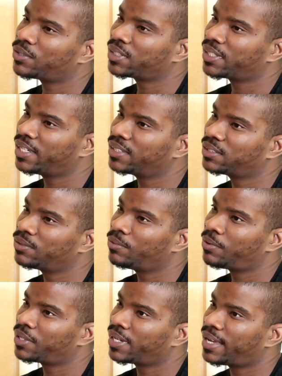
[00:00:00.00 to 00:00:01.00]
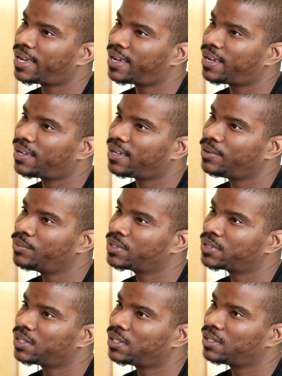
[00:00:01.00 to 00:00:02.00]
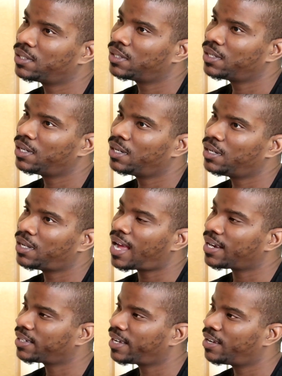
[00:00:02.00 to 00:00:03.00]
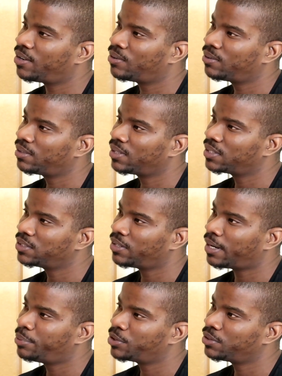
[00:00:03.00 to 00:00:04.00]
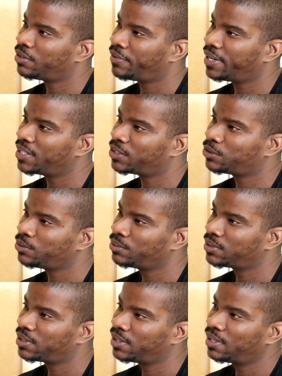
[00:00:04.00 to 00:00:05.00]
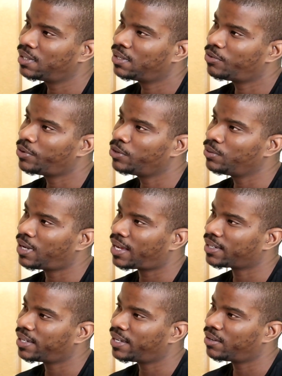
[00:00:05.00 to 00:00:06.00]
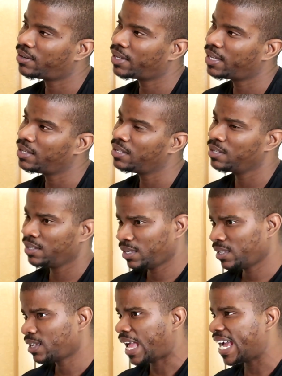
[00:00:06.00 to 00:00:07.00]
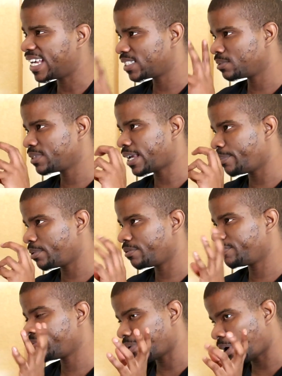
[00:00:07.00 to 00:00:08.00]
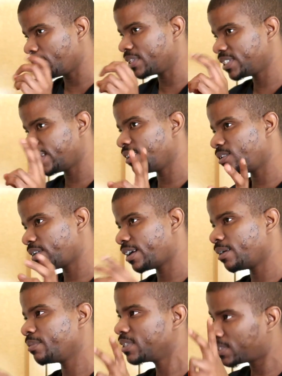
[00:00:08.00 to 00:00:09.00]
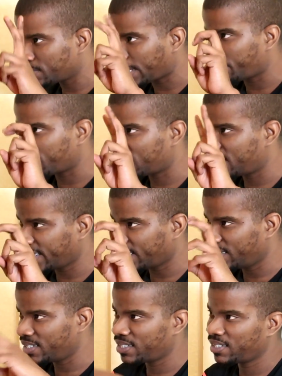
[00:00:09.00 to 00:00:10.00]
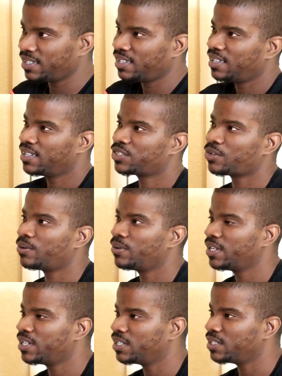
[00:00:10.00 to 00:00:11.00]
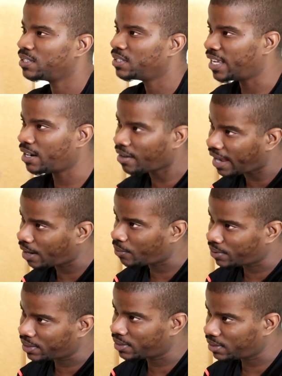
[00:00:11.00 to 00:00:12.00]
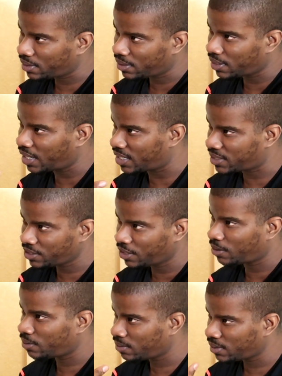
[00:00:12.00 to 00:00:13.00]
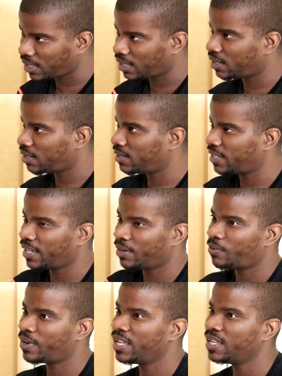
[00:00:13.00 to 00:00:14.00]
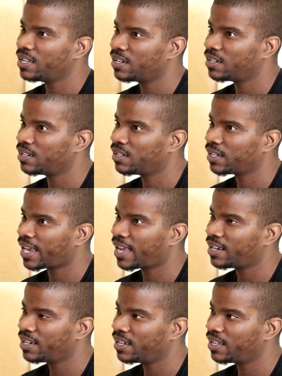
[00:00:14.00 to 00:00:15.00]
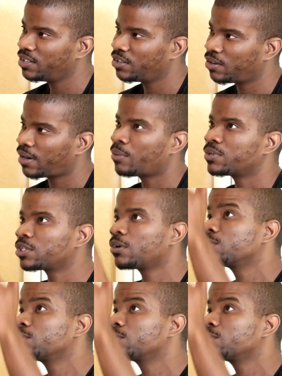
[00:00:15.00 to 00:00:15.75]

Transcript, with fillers: altercation with a guy. He was uh, locked down because you know they put you in the red suits when you lock down, and he had some type of I'm gonna say on camera some type of sickness, so he couldn't interact with us, you know. And when he uh, got in there, you know, I would